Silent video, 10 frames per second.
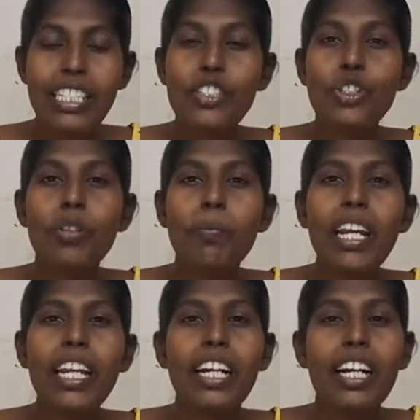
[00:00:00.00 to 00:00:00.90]
It should
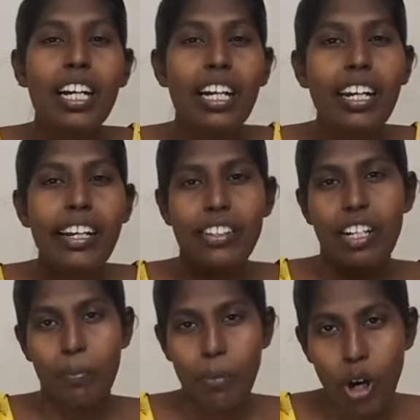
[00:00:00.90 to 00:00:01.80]
be in a correct
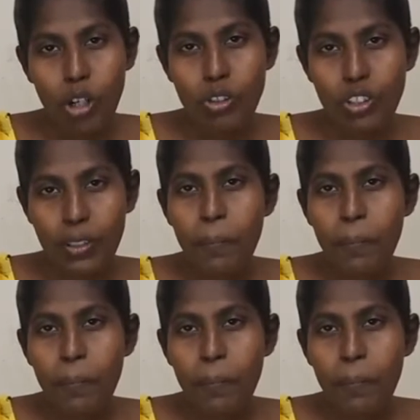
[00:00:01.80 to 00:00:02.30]
amount.